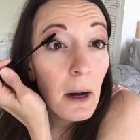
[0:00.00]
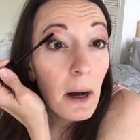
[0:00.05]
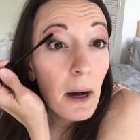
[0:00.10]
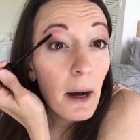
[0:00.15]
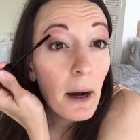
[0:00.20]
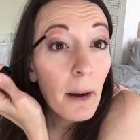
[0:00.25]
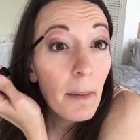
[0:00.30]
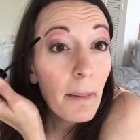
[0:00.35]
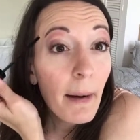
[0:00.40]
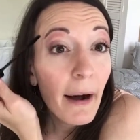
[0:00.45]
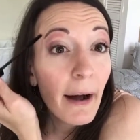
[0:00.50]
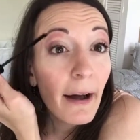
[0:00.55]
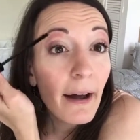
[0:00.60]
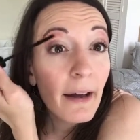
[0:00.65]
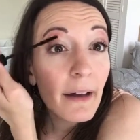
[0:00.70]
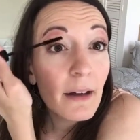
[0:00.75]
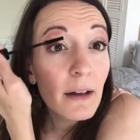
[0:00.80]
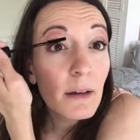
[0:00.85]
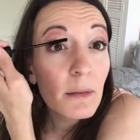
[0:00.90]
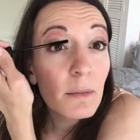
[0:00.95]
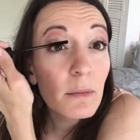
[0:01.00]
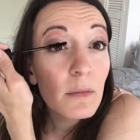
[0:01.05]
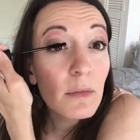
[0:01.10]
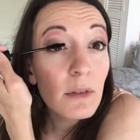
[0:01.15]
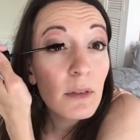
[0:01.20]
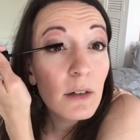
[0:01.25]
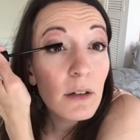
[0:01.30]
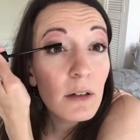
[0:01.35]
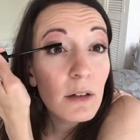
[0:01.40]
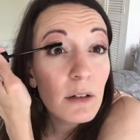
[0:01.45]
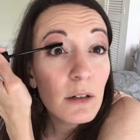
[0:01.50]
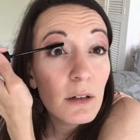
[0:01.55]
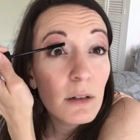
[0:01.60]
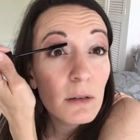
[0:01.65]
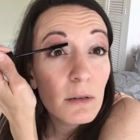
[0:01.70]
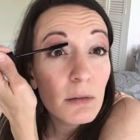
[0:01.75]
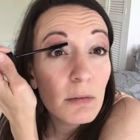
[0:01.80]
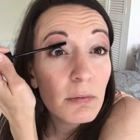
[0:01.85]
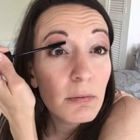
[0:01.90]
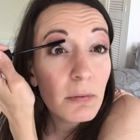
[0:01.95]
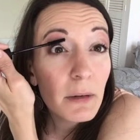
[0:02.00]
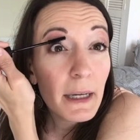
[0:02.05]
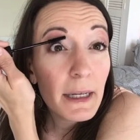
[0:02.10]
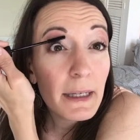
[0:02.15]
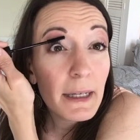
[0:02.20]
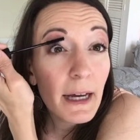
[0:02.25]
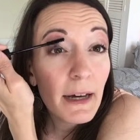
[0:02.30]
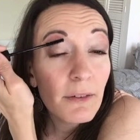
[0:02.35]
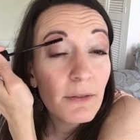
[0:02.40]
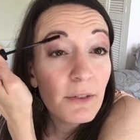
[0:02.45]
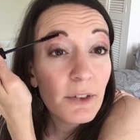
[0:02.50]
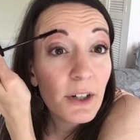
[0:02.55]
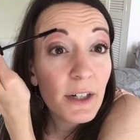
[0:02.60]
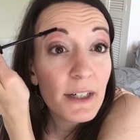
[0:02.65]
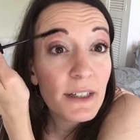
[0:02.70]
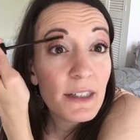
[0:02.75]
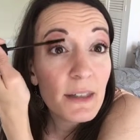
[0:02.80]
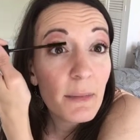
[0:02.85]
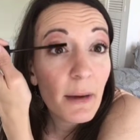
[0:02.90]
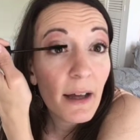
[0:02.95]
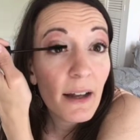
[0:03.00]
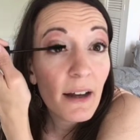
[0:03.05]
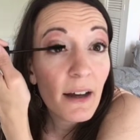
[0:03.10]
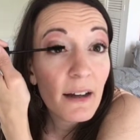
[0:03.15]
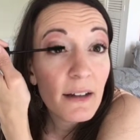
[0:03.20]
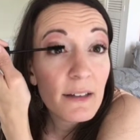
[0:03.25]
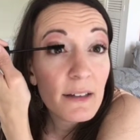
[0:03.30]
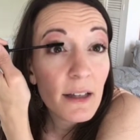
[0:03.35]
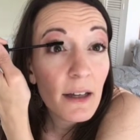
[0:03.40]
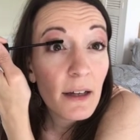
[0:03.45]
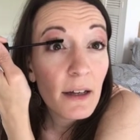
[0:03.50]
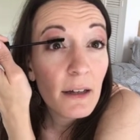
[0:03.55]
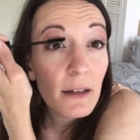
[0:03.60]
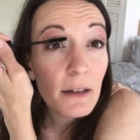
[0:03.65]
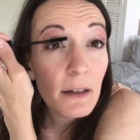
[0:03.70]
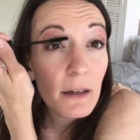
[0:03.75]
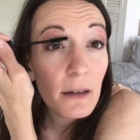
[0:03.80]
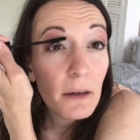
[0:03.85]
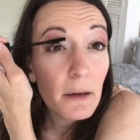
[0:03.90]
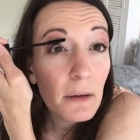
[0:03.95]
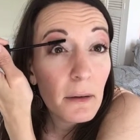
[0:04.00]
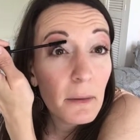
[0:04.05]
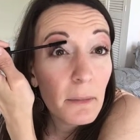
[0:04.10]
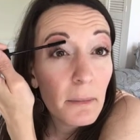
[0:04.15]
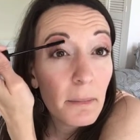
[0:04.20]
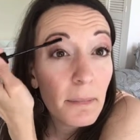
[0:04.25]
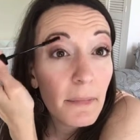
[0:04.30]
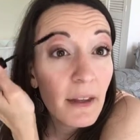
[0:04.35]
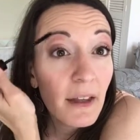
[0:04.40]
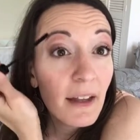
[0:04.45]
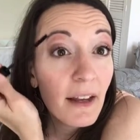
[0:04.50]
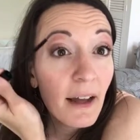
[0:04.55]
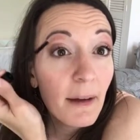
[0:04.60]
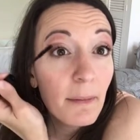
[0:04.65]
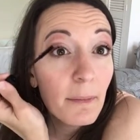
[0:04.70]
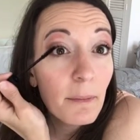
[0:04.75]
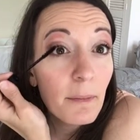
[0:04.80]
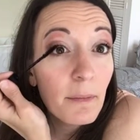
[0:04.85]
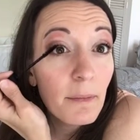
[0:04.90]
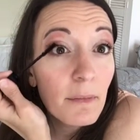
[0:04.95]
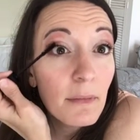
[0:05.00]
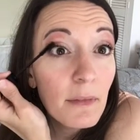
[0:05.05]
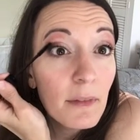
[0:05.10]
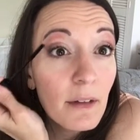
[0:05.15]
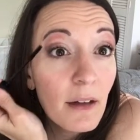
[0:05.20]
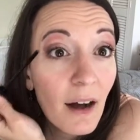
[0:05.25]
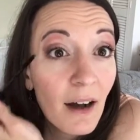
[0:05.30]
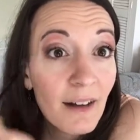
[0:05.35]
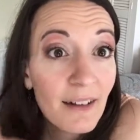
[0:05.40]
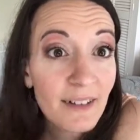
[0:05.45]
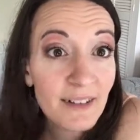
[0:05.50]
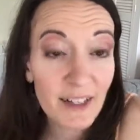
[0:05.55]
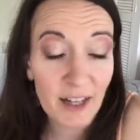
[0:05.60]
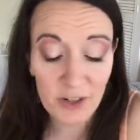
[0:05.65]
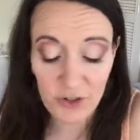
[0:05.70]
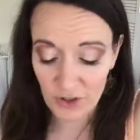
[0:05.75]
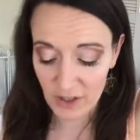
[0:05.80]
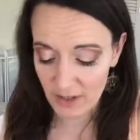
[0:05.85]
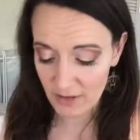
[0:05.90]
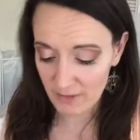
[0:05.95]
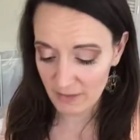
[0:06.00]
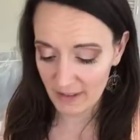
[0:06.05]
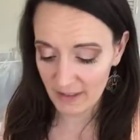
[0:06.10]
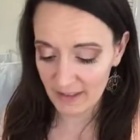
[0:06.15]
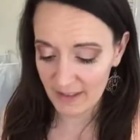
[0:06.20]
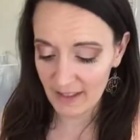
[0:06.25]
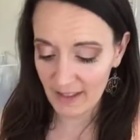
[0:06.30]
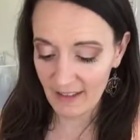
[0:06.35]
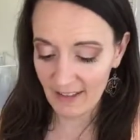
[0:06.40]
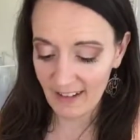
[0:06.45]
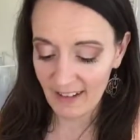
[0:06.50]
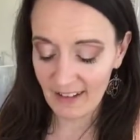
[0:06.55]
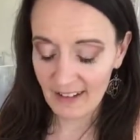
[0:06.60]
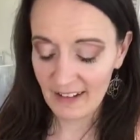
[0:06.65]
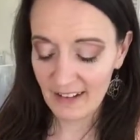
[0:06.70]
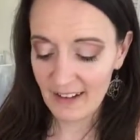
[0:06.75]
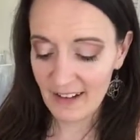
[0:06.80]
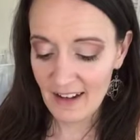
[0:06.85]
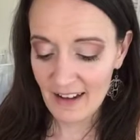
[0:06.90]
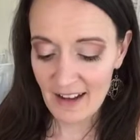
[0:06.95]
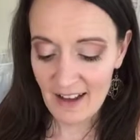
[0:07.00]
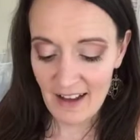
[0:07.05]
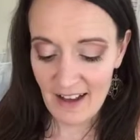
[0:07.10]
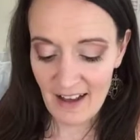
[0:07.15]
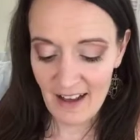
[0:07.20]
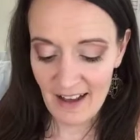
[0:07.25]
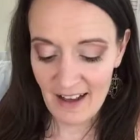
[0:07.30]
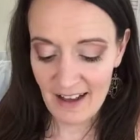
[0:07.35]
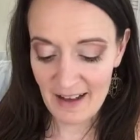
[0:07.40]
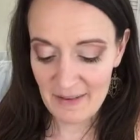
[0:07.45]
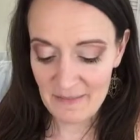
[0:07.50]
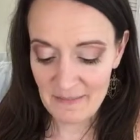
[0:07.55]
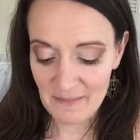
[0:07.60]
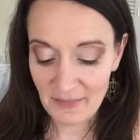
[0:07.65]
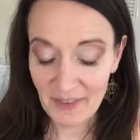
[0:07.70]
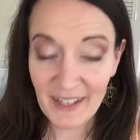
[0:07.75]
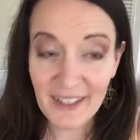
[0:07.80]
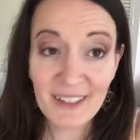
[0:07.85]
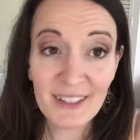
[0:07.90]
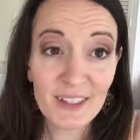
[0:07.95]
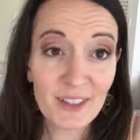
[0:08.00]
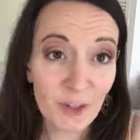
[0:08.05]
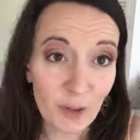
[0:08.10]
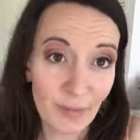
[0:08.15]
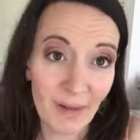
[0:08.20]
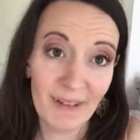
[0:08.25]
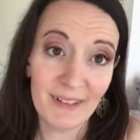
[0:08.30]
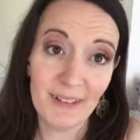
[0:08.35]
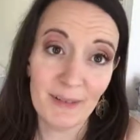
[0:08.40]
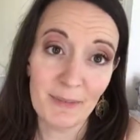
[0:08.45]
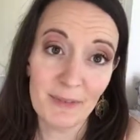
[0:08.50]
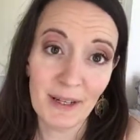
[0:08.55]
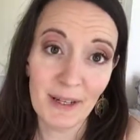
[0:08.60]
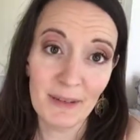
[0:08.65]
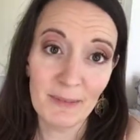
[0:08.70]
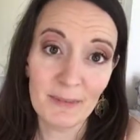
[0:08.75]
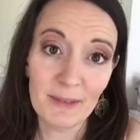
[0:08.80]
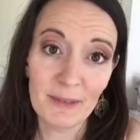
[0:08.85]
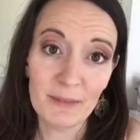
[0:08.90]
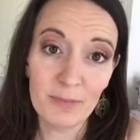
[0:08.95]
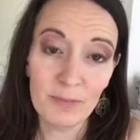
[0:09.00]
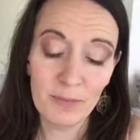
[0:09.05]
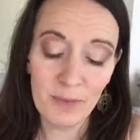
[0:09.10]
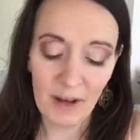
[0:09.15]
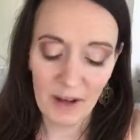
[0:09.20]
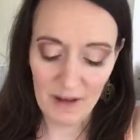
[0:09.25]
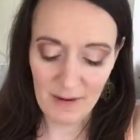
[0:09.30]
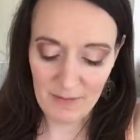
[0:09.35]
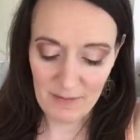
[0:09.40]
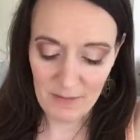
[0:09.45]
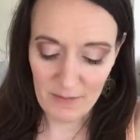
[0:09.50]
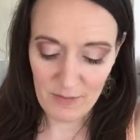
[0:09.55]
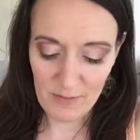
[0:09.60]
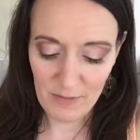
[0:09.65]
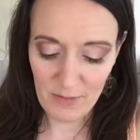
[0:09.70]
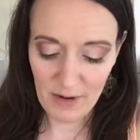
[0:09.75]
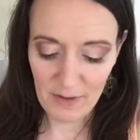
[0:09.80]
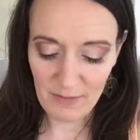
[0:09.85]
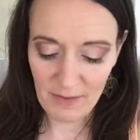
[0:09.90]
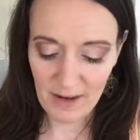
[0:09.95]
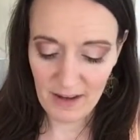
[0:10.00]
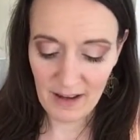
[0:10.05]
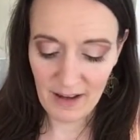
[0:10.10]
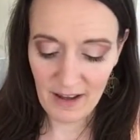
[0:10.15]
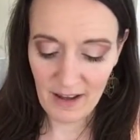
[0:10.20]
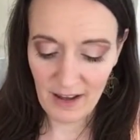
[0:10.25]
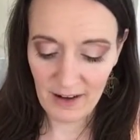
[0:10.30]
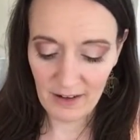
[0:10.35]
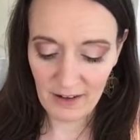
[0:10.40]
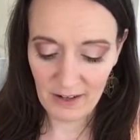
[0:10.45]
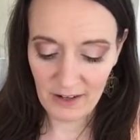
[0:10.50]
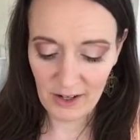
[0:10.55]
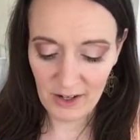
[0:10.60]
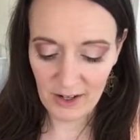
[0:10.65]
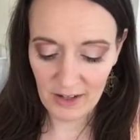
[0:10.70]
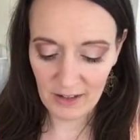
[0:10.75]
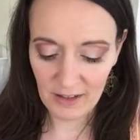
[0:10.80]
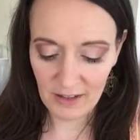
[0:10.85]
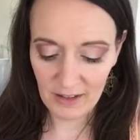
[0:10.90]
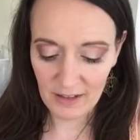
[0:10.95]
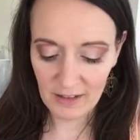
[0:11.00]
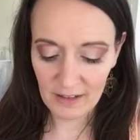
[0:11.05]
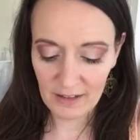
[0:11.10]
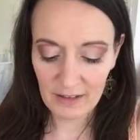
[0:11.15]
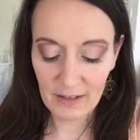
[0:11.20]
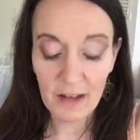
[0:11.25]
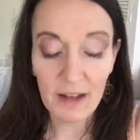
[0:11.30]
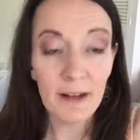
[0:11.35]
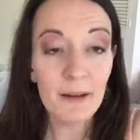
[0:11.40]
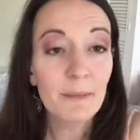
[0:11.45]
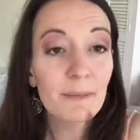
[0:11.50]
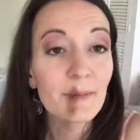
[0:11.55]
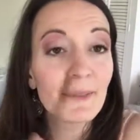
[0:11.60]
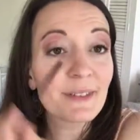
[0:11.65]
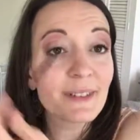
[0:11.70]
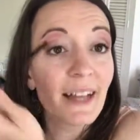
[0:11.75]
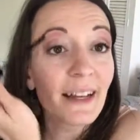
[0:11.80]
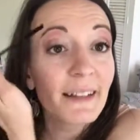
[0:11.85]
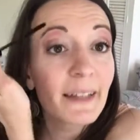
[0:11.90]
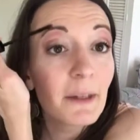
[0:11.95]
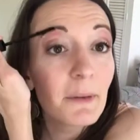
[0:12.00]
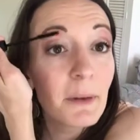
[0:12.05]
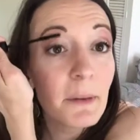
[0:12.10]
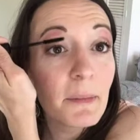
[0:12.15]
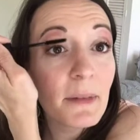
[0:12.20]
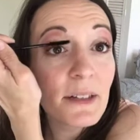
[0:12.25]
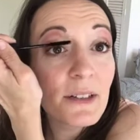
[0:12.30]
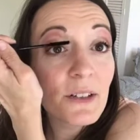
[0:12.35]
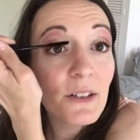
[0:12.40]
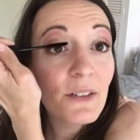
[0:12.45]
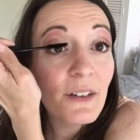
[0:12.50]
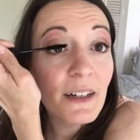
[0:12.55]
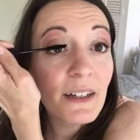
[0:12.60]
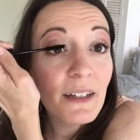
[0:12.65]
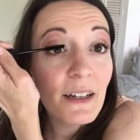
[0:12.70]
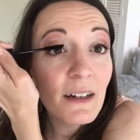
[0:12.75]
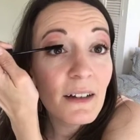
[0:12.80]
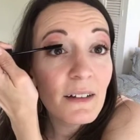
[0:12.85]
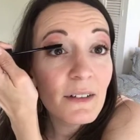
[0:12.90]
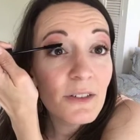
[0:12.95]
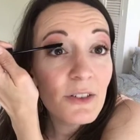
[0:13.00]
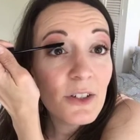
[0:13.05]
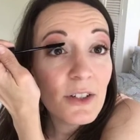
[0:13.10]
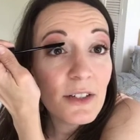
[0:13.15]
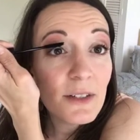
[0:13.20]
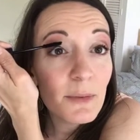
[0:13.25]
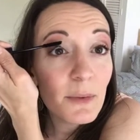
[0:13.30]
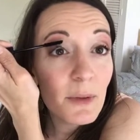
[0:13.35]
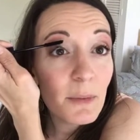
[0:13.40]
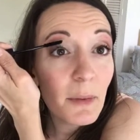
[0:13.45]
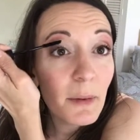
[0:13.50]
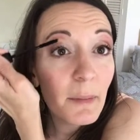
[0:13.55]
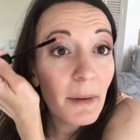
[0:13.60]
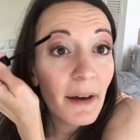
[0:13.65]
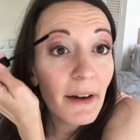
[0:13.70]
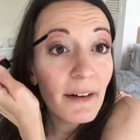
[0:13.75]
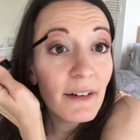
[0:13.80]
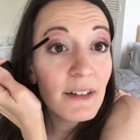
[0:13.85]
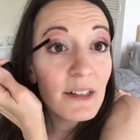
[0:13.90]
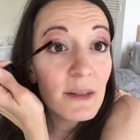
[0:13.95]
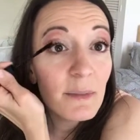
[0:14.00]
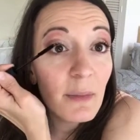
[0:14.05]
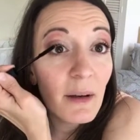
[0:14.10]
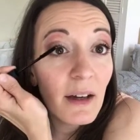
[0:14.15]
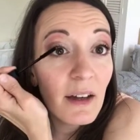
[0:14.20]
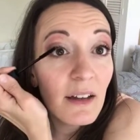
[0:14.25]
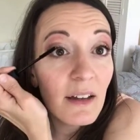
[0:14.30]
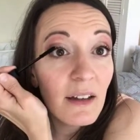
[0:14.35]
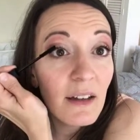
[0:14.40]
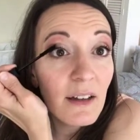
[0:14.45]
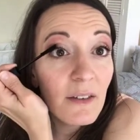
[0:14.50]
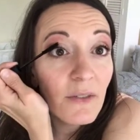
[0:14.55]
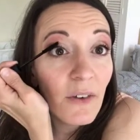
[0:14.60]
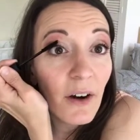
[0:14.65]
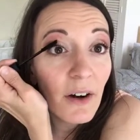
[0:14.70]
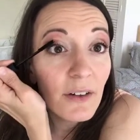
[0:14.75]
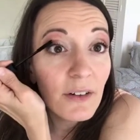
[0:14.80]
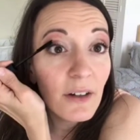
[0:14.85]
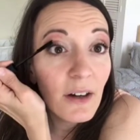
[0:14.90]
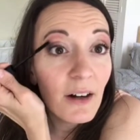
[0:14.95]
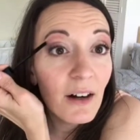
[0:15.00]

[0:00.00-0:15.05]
I have crazy bad eyesight, and I'm not exaggerating when I say that. It's so bad sometimes. When we had our dog, sadly we miss her right now. She's with my parents, but if I